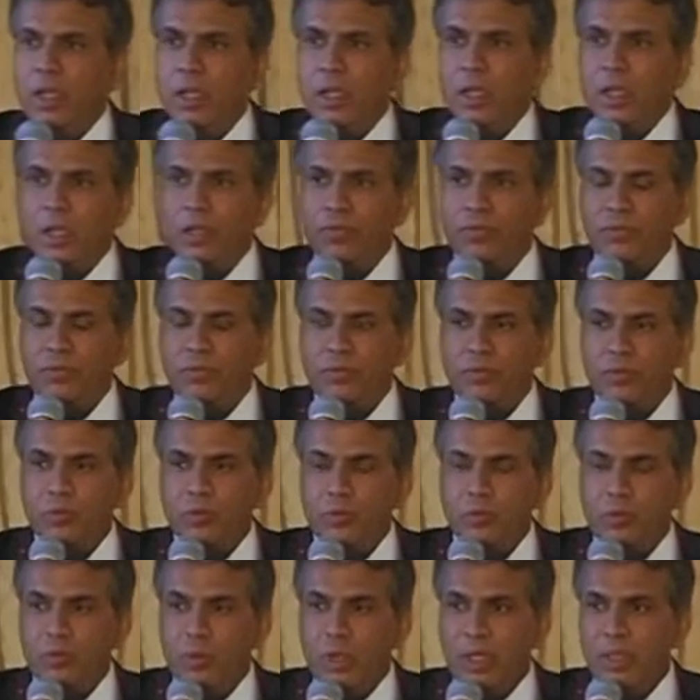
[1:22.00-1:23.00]
If
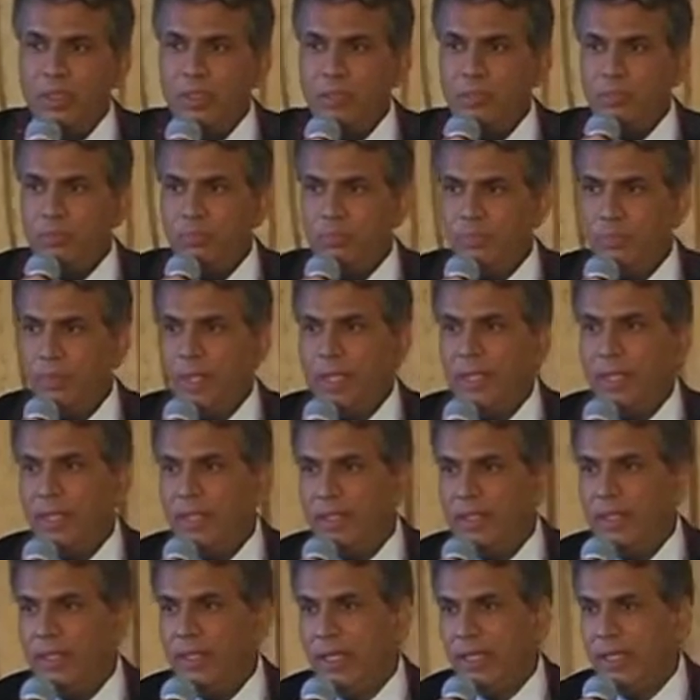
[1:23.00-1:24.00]
one
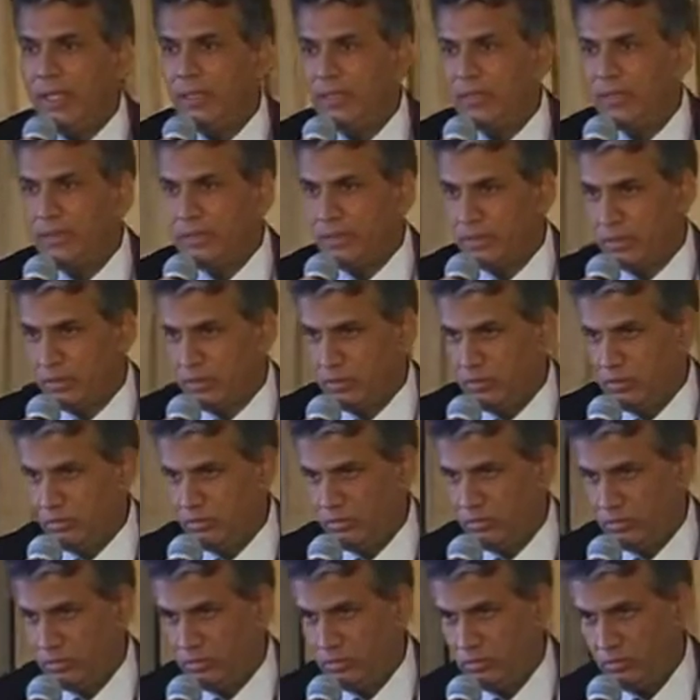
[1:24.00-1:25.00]
parent has it,
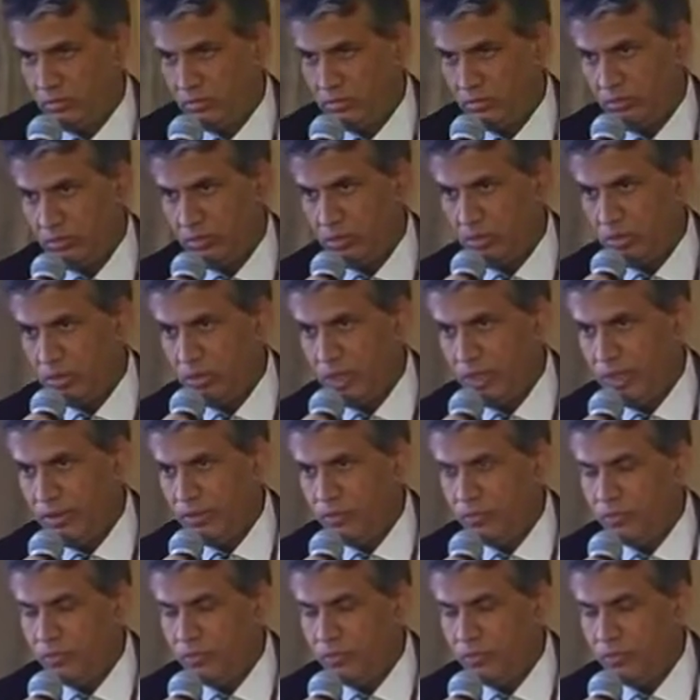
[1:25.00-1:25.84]
okay,